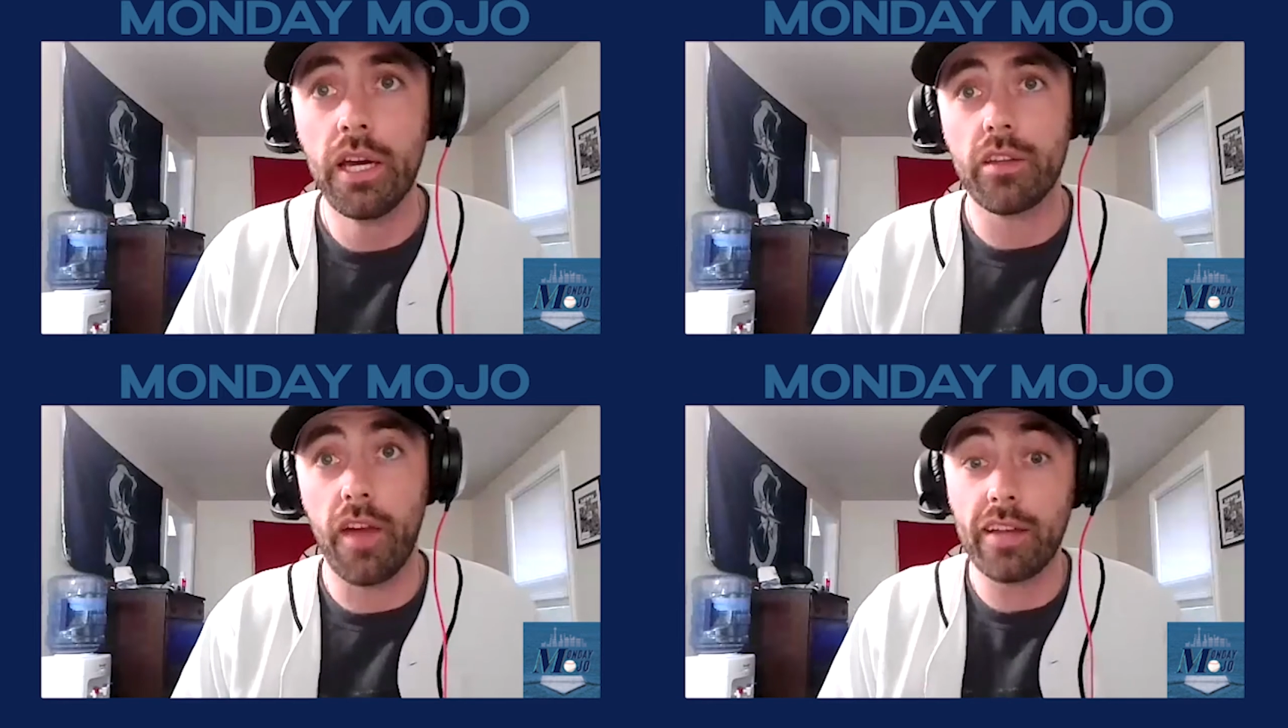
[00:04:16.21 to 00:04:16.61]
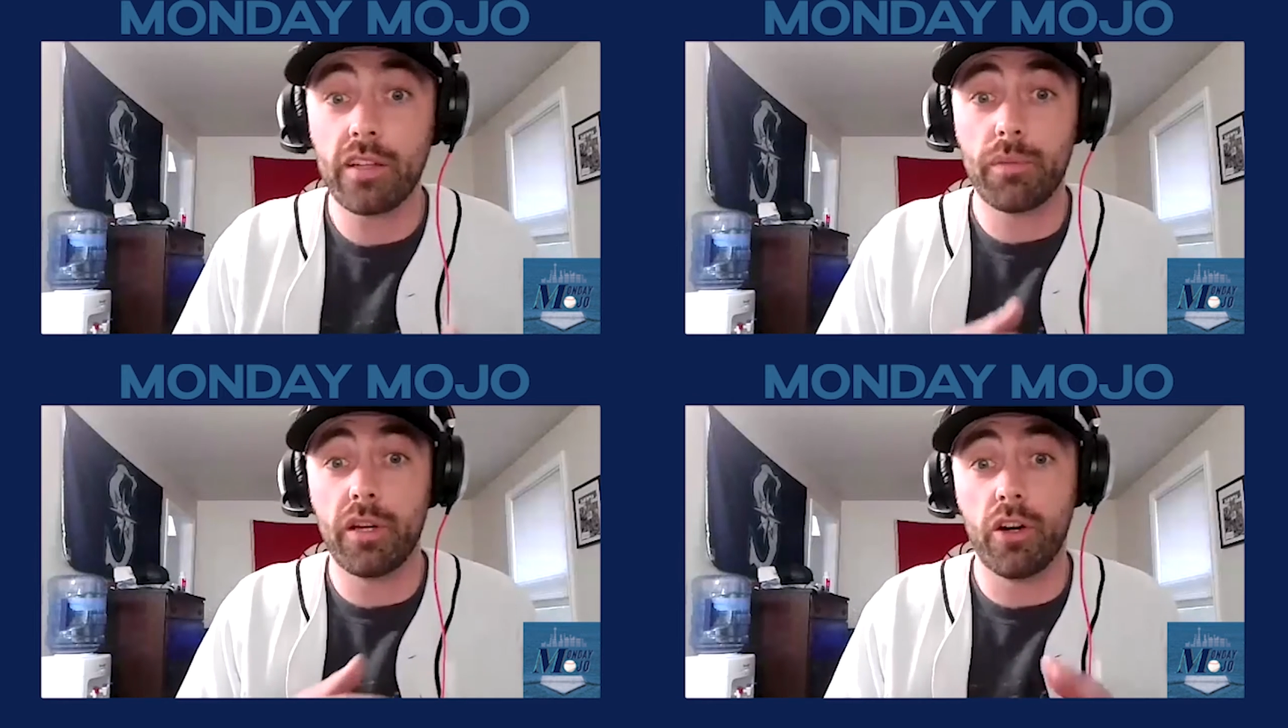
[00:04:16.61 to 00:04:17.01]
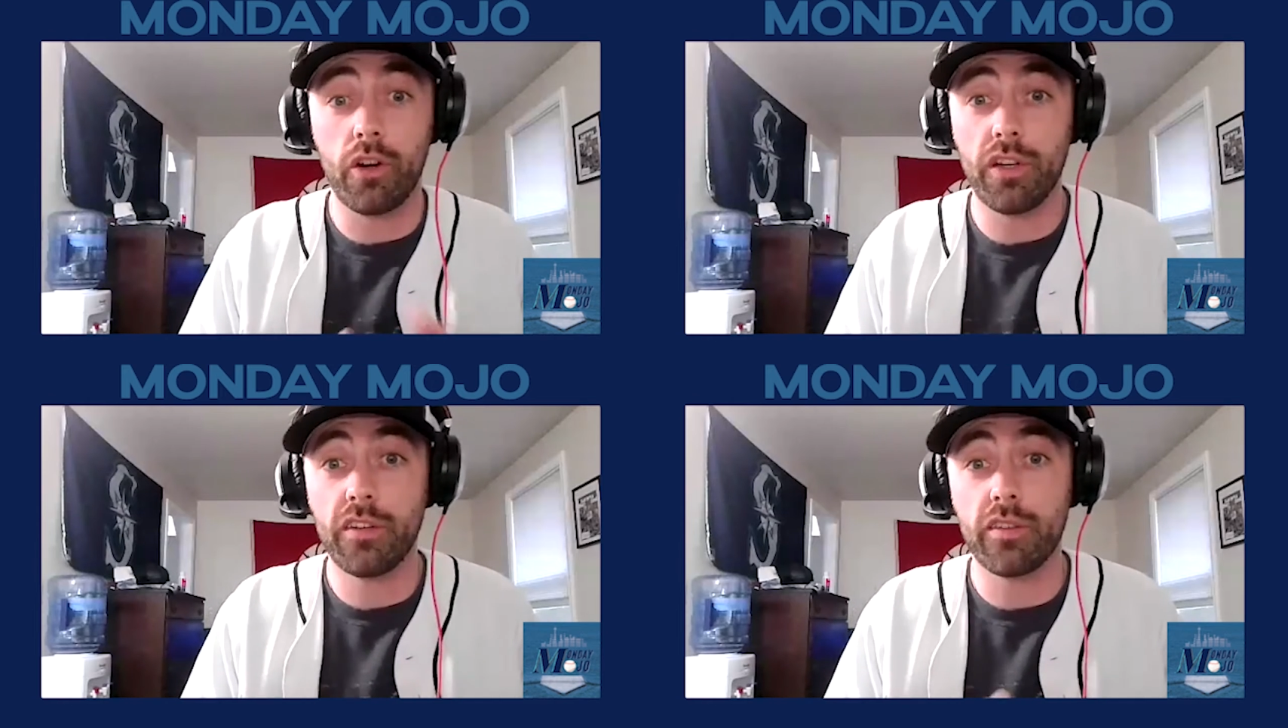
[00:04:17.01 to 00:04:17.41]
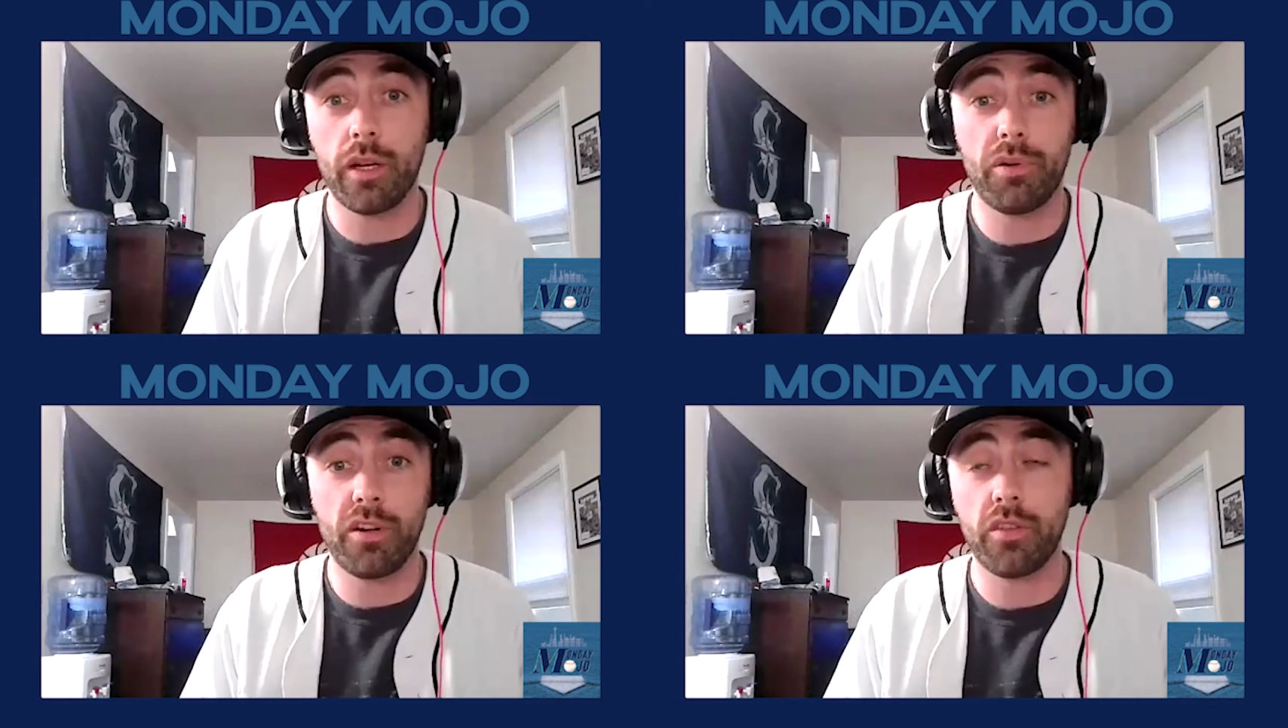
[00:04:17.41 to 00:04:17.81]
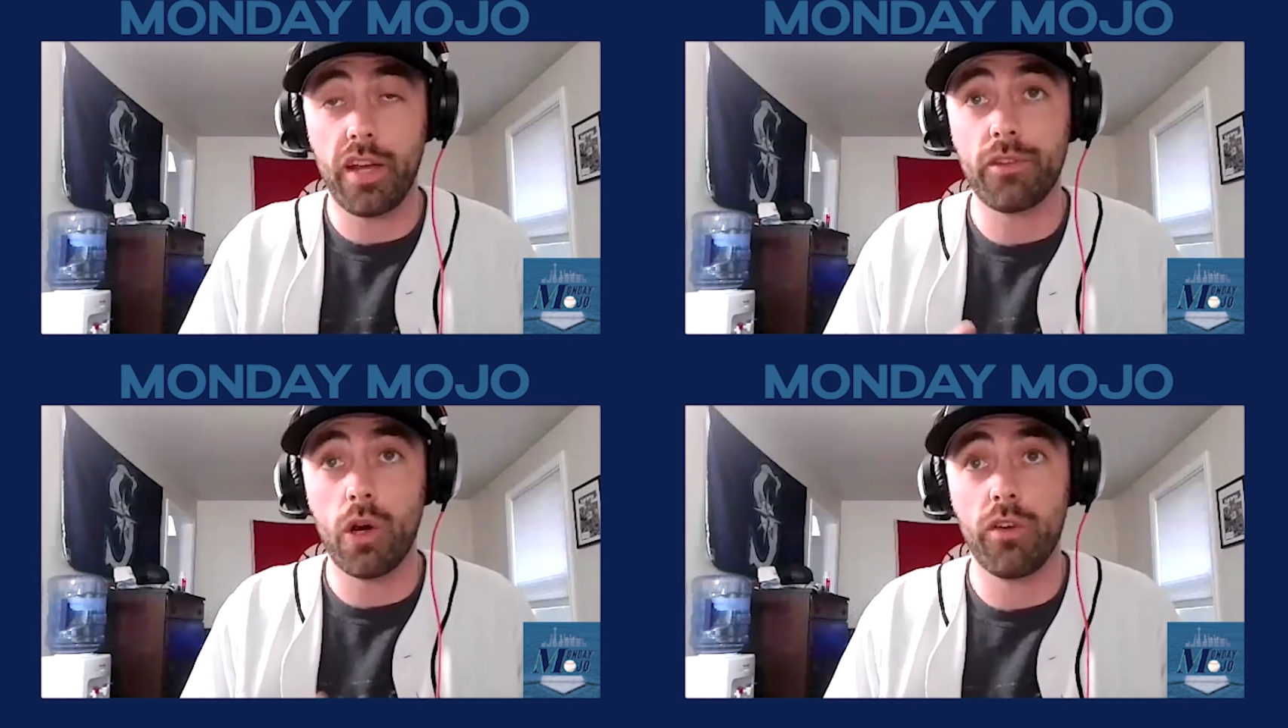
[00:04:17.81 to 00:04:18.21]
So that's going to be a hurdle he's going to personally
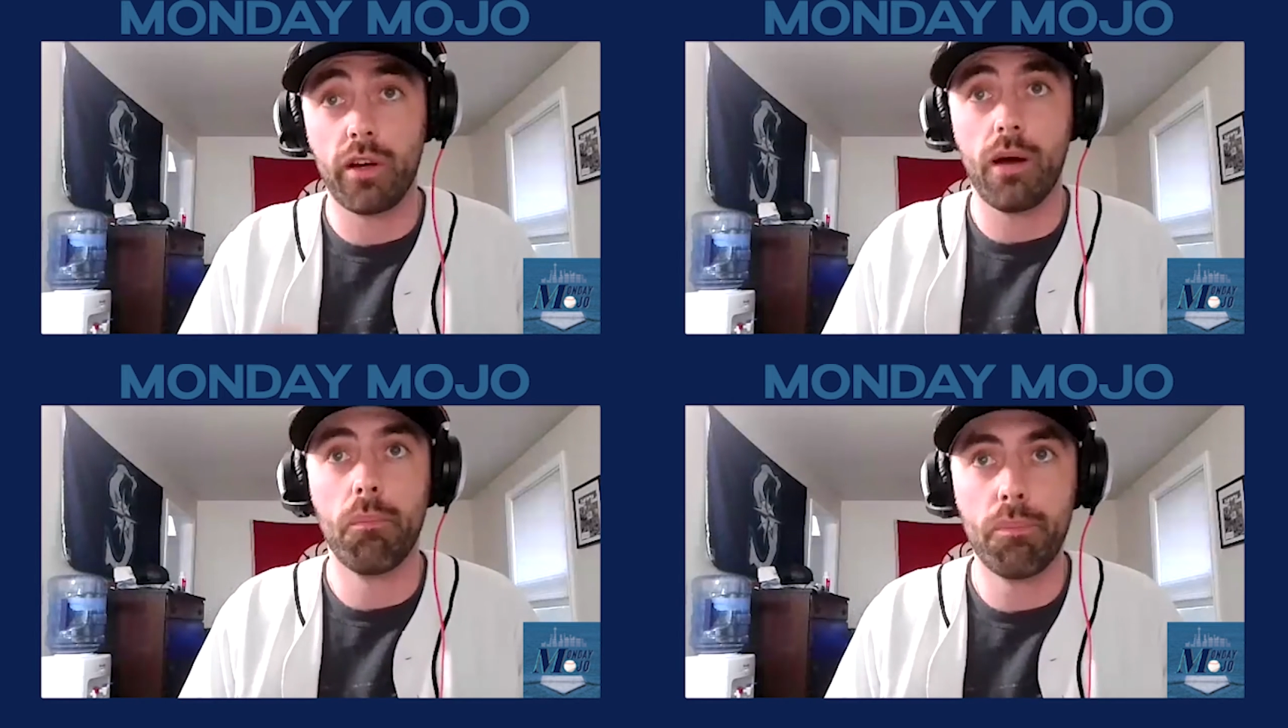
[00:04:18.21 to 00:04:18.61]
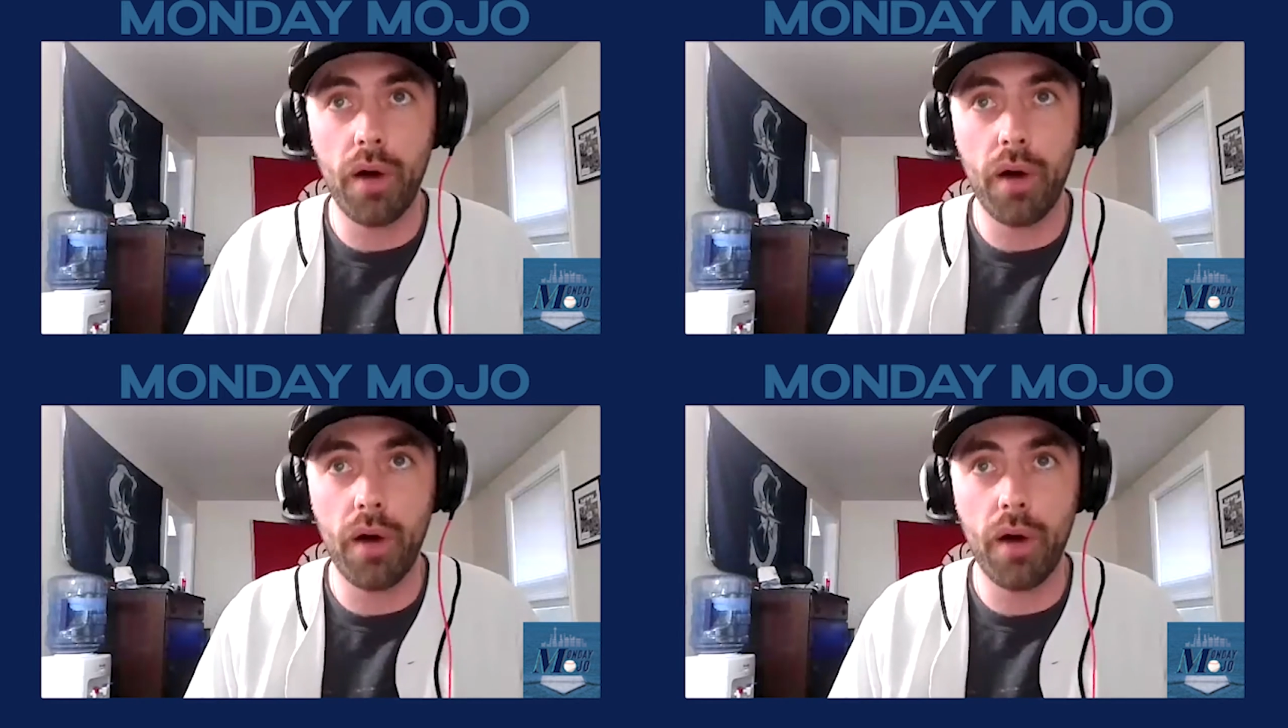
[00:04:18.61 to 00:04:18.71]
have to overcome.